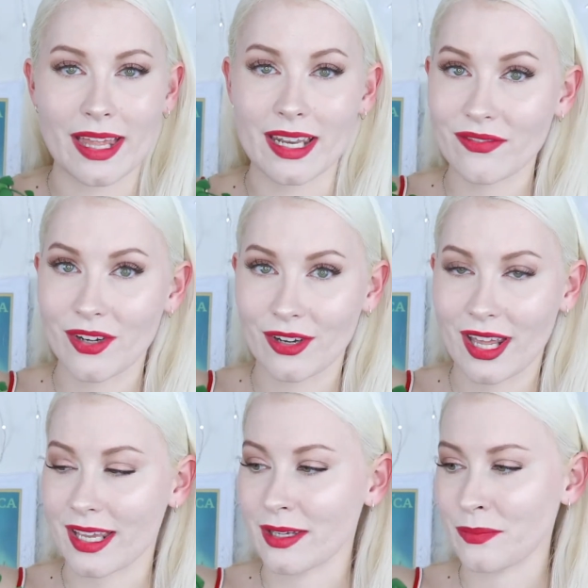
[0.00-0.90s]
and if
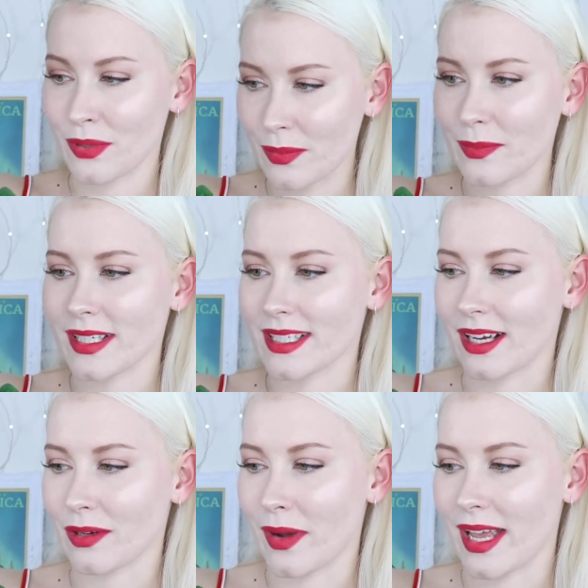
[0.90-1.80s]
not, I can probably
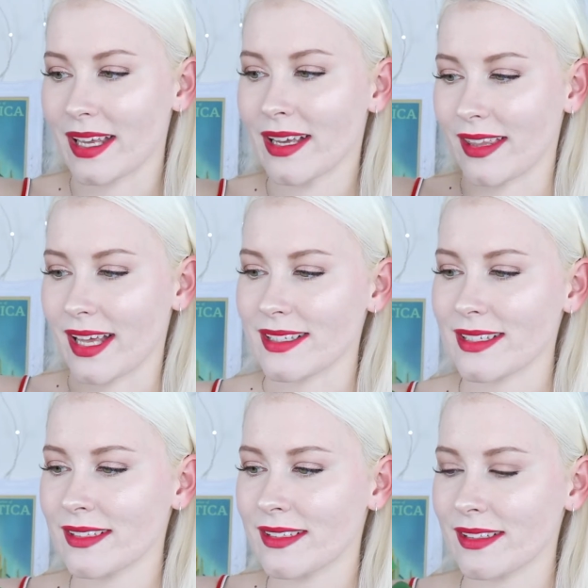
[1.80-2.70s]
tuck away
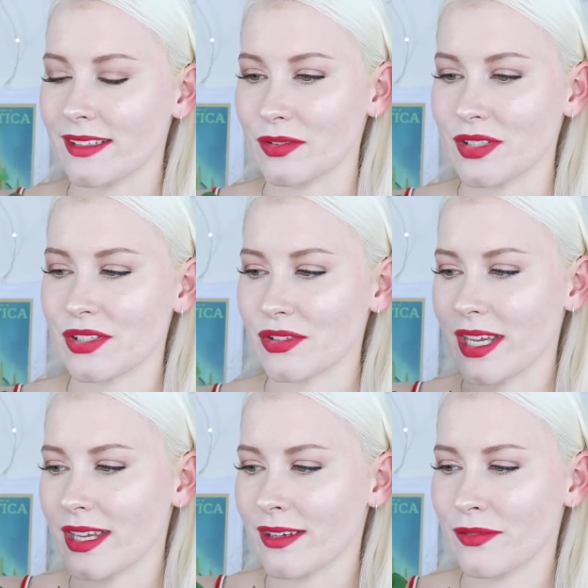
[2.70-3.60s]
that little
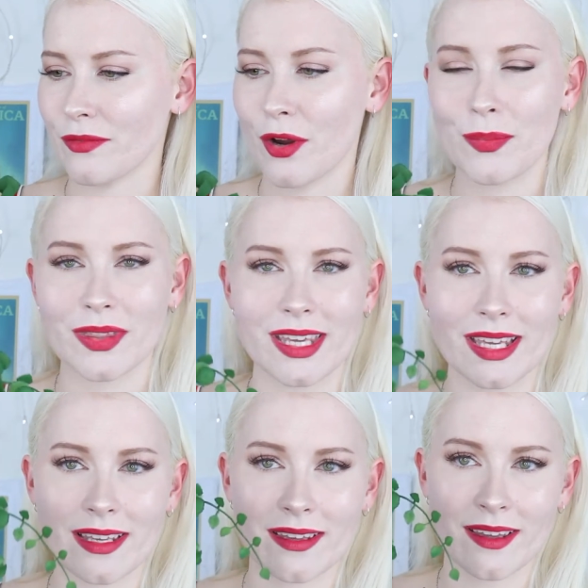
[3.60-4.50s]
string rope
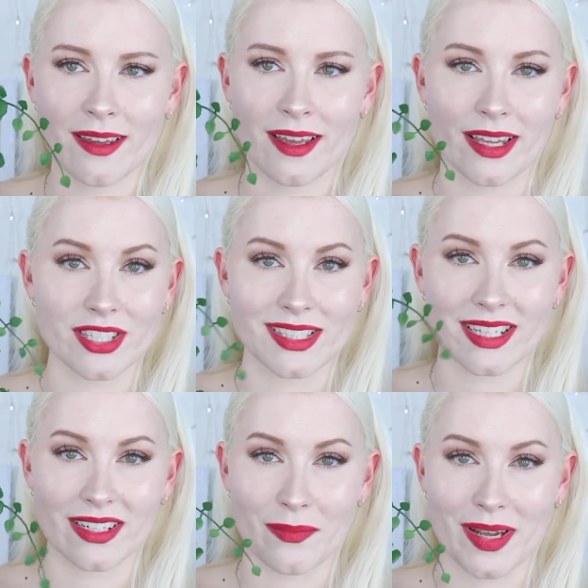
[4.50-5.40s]
thing and just
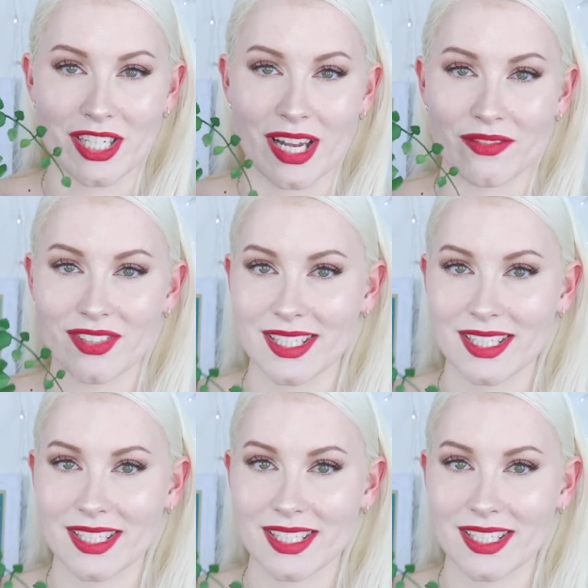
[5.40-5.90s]
sit it on my shelf.